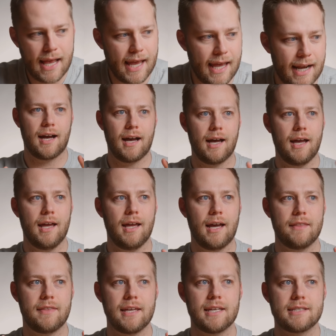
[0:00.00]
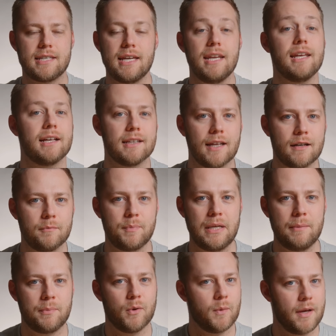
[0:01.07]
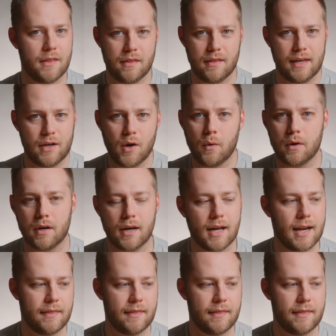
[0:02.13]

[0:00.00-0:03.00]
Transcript: And I think it's hitting a lot of people, whether they know it or not.